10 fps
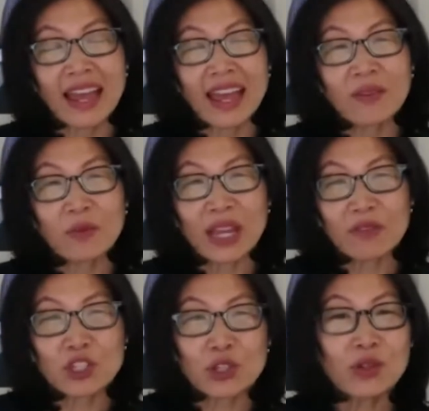And we have
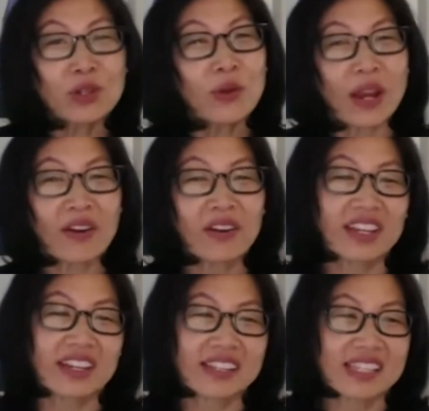two new
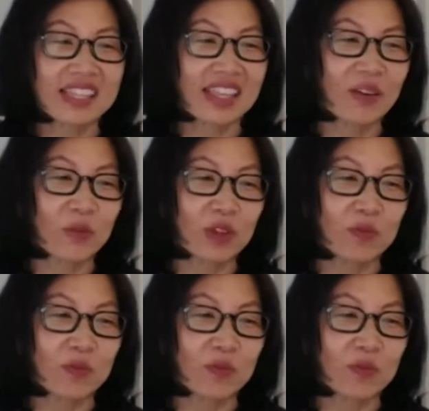areas that we've